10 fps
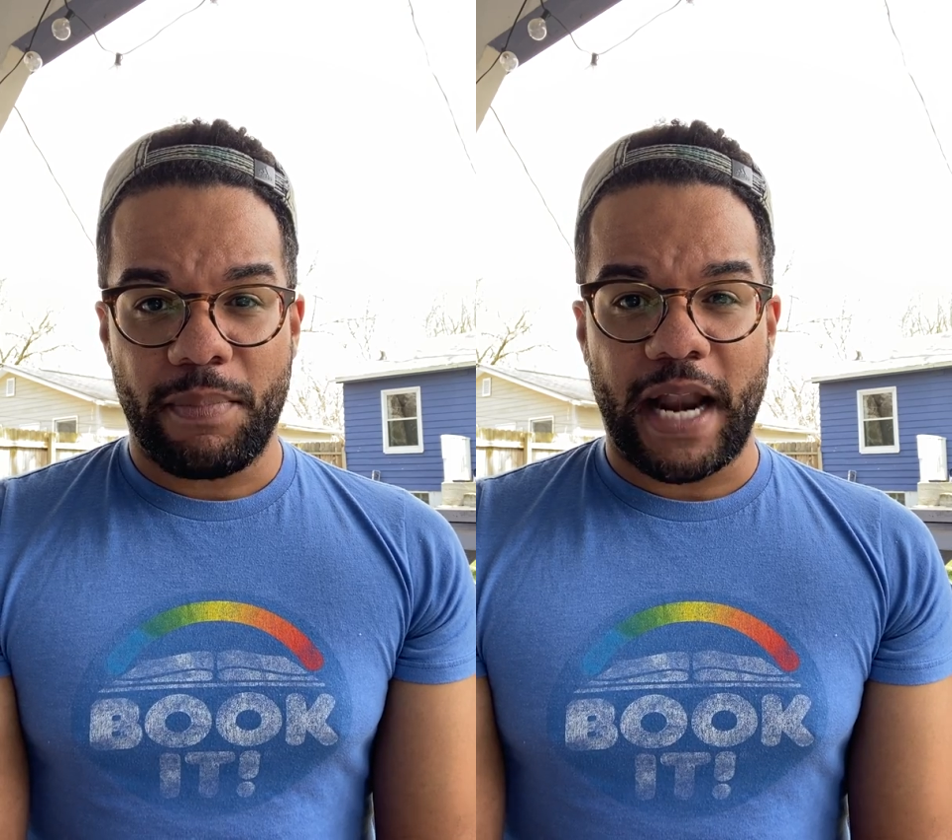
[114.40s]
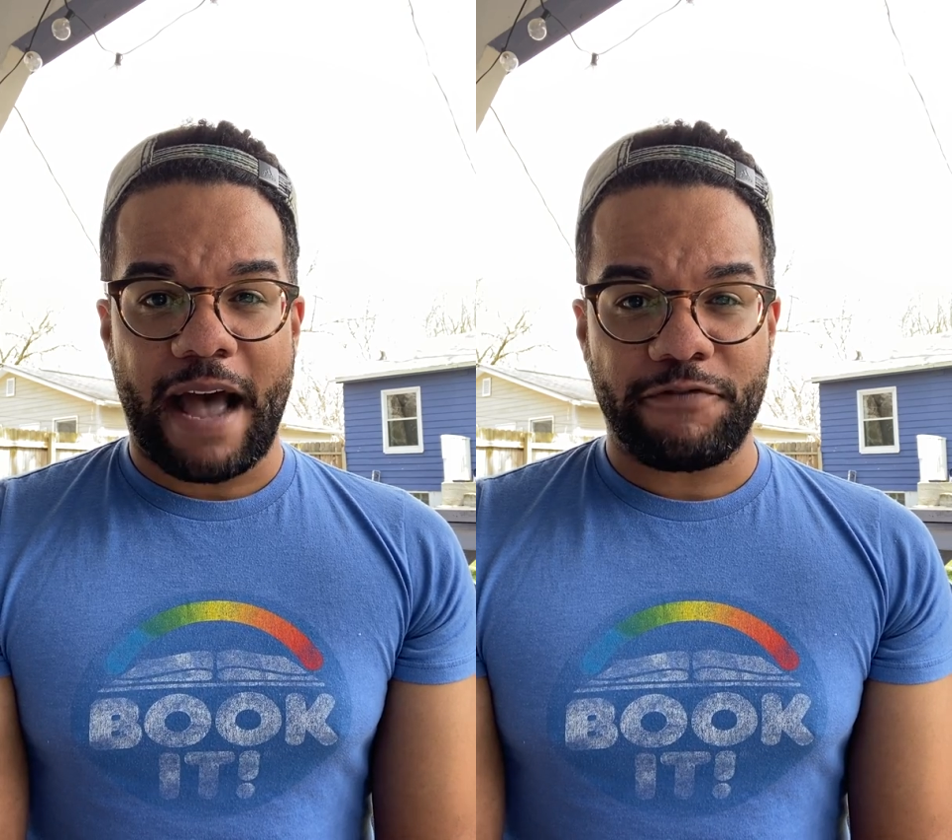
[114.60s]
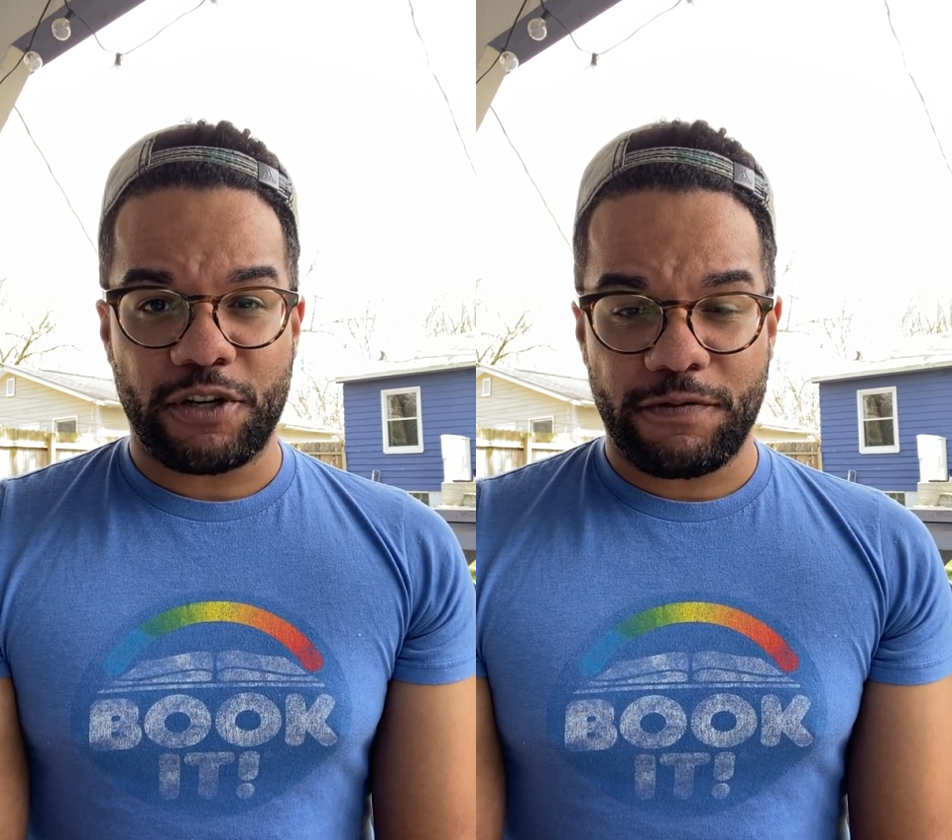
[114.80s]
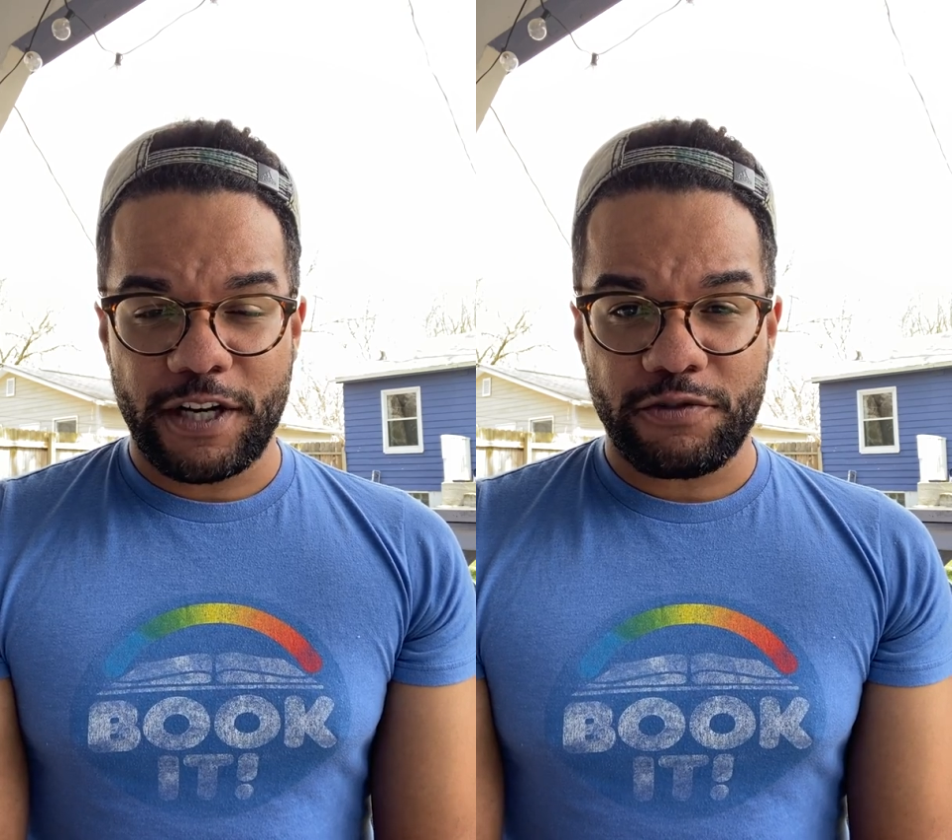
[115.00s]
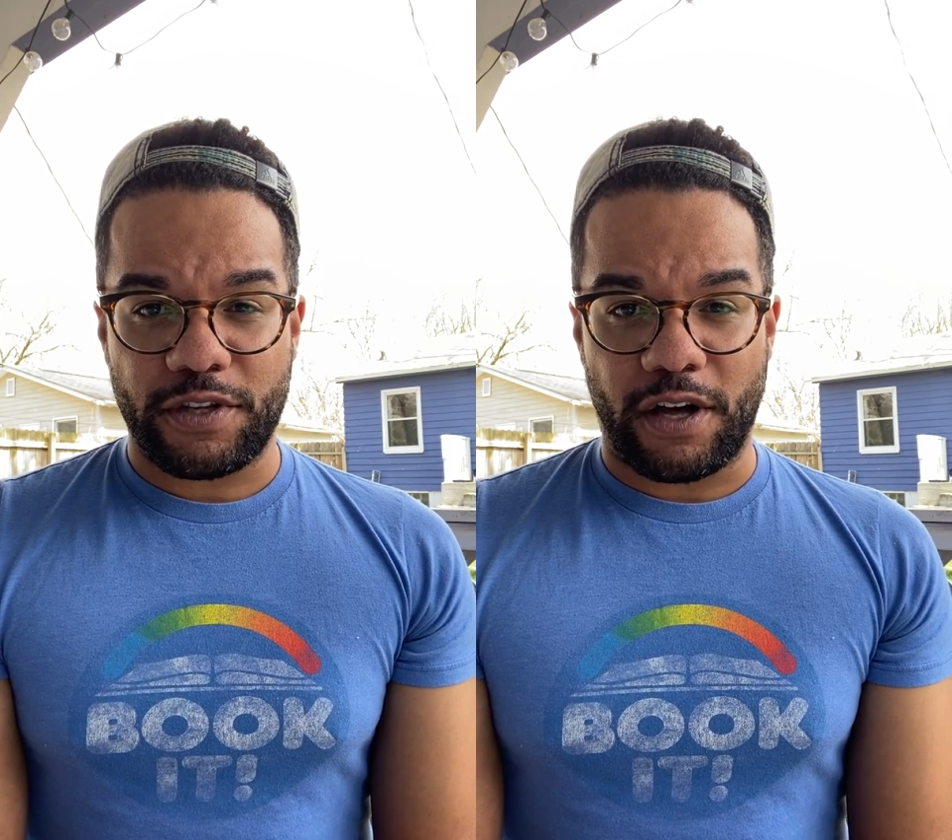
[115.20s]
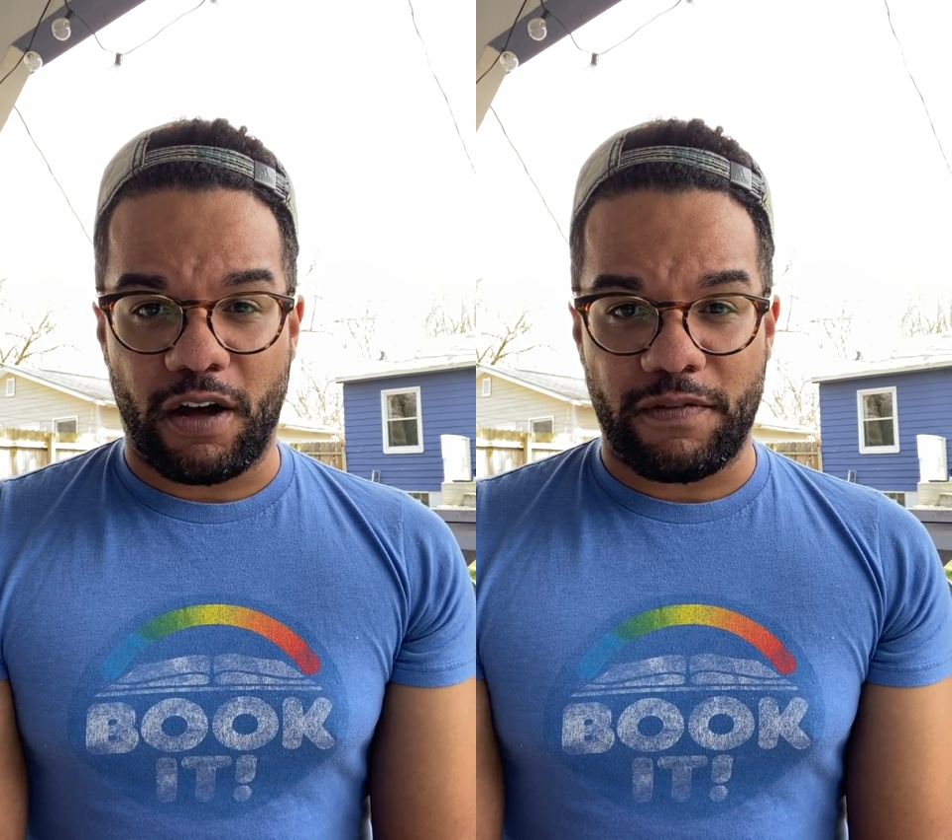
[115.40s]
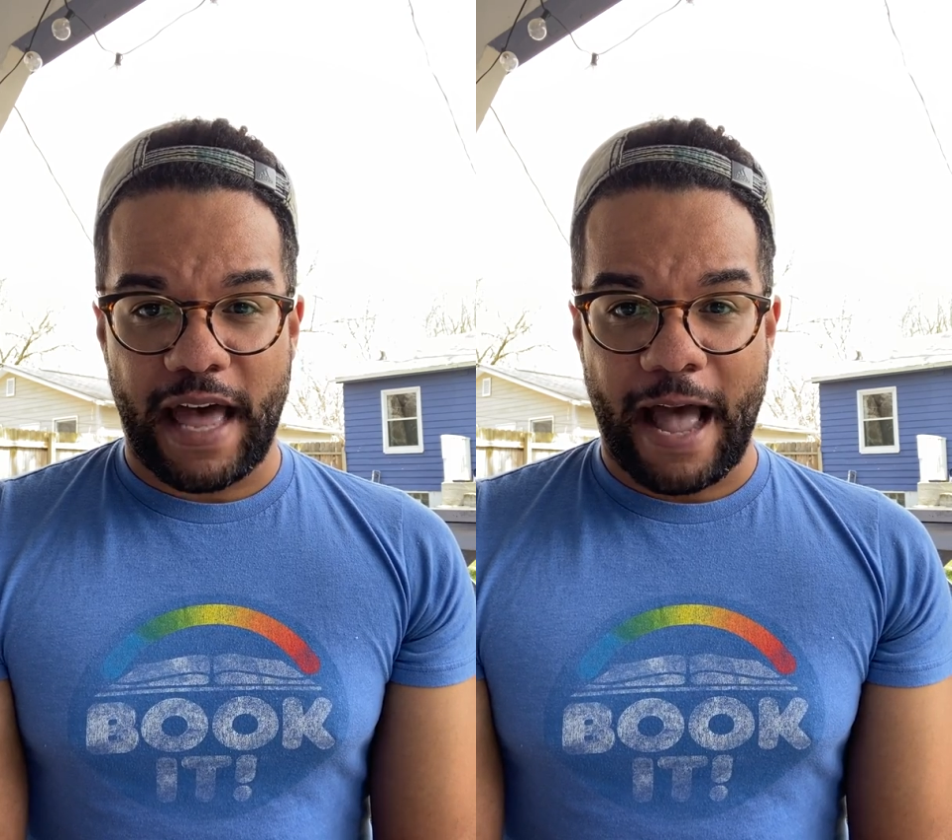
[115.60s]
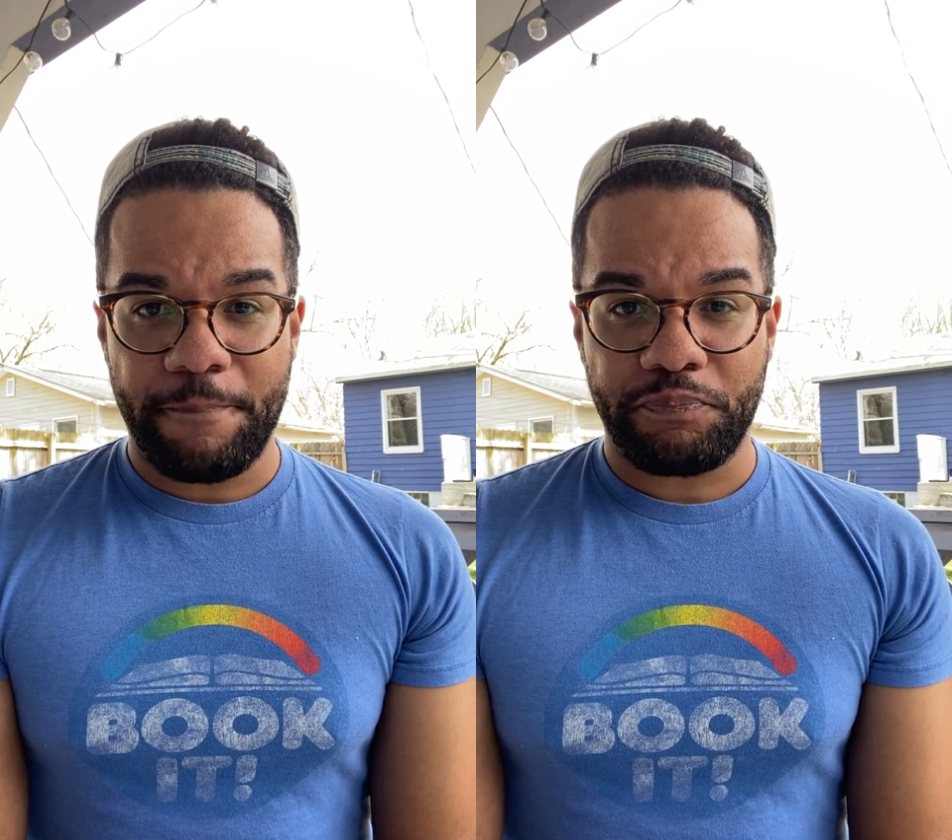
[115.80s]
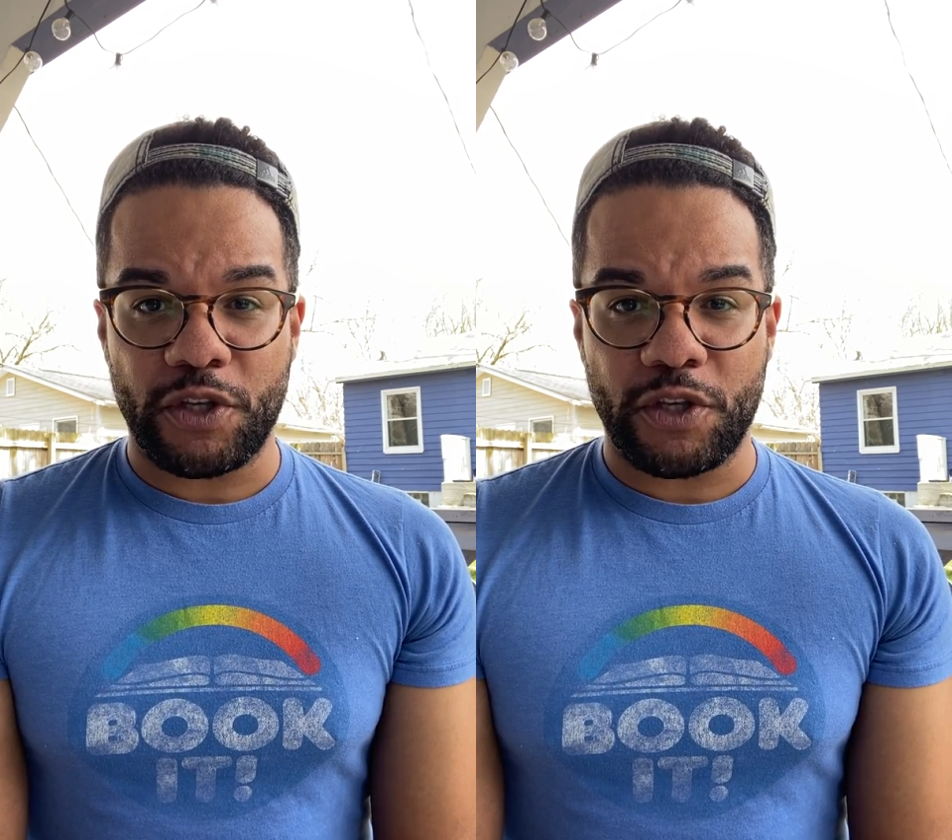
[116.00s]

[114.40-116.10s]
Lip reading: But after you're finished with all of that,